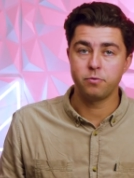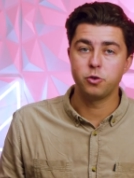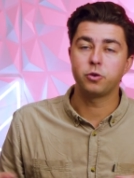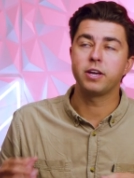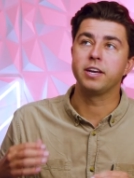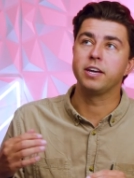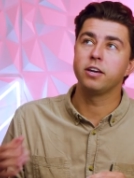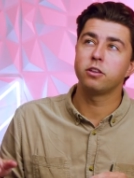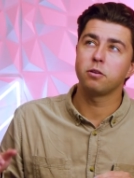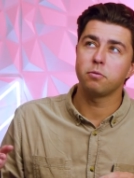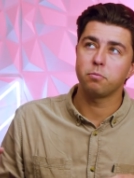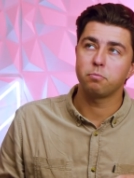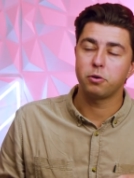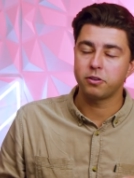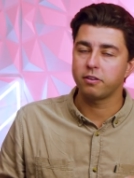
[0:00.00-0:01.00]
you can either
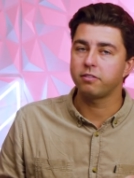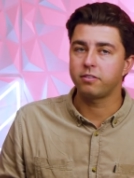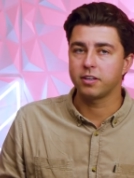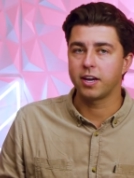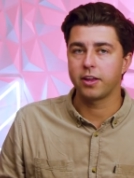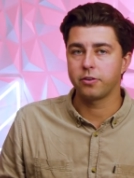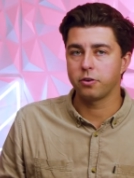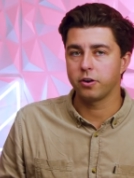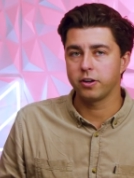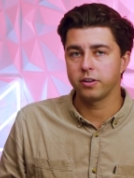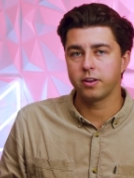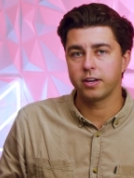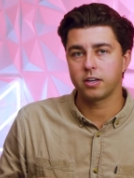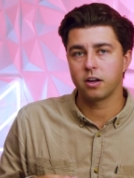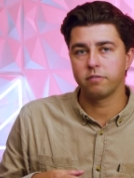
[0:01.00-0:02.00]
put this together in
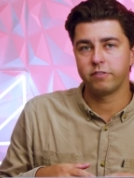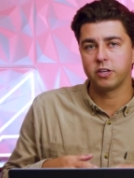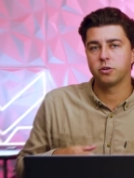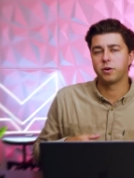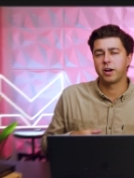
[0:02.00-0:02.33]
like a video